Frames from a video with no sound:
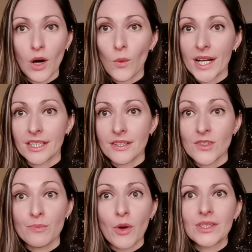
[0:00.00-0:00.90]

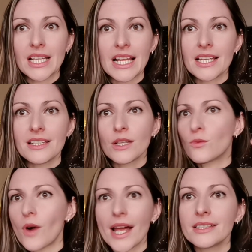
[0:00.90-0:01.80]
awareness, spontaneity,
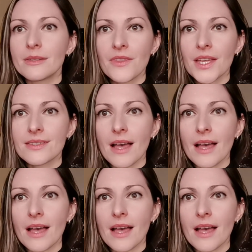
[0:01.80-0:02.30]
random things